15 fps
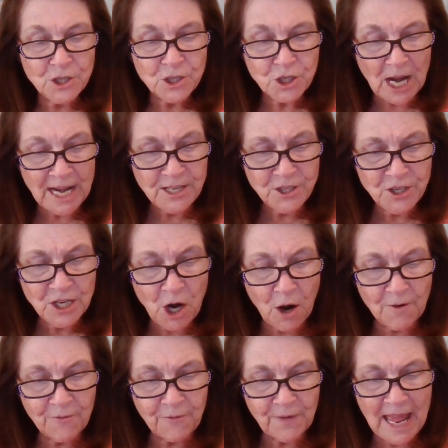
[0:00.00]
Changing
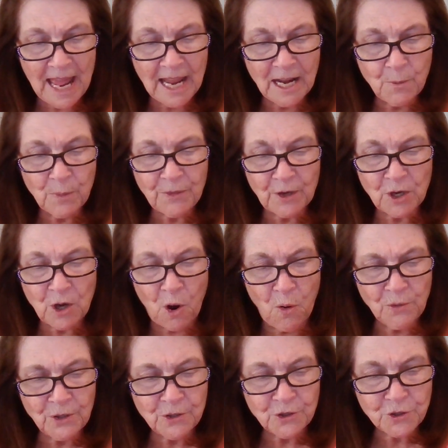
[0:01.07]
our flag with a
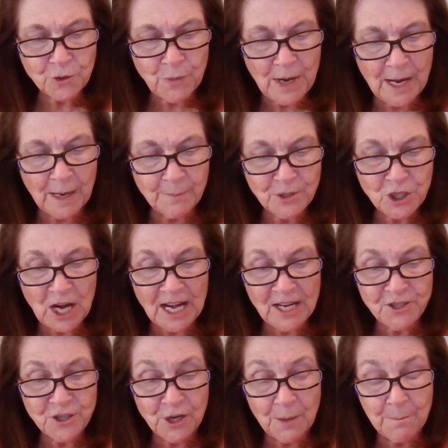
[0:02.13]
golden trim,
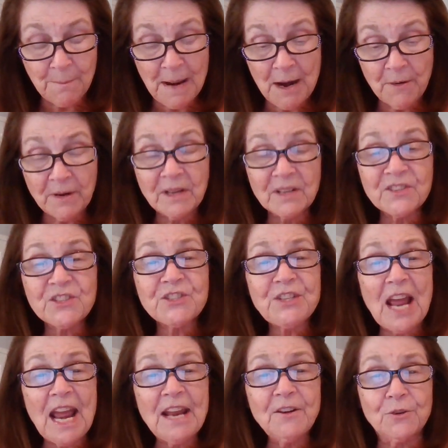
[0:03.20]
changing America's
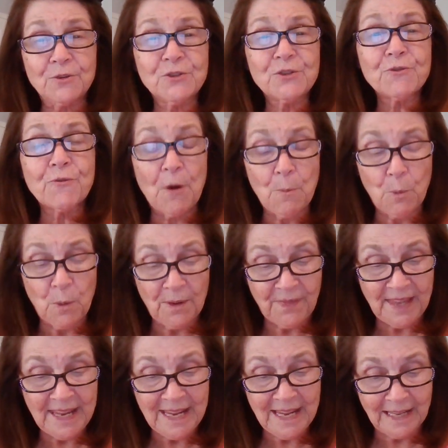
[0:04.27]
standards from
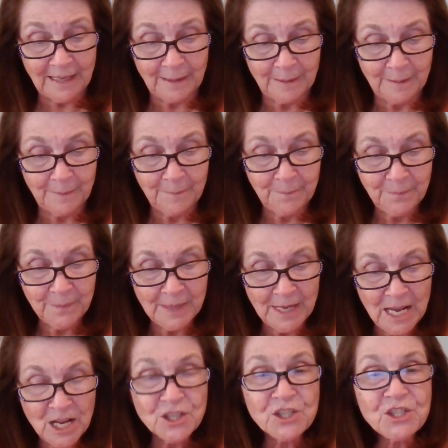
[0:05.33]
within.
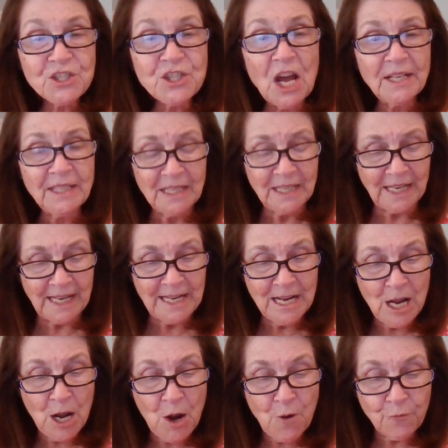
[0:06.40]
Suddenly,
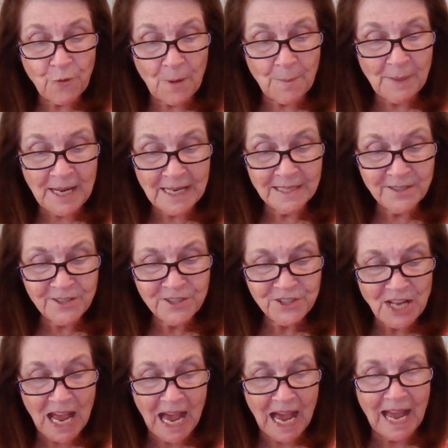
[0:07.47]
from
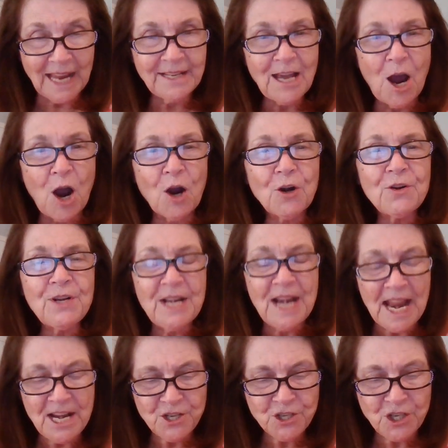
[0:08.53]
inside, our
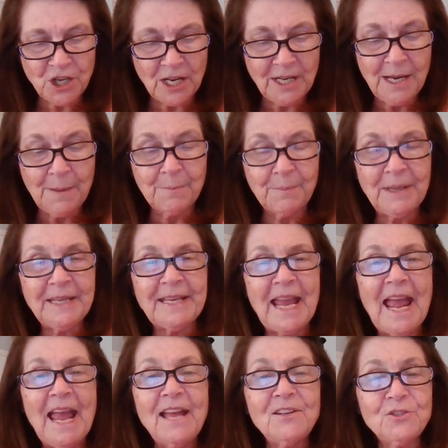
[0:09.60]
nation
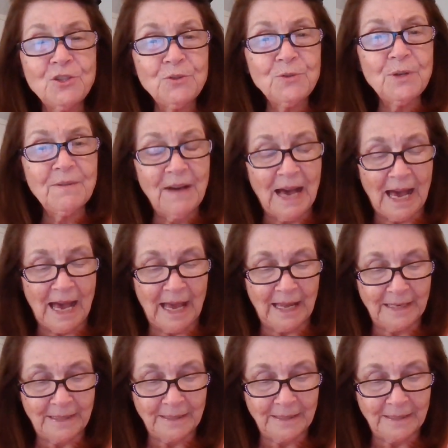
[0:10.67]
began to divide.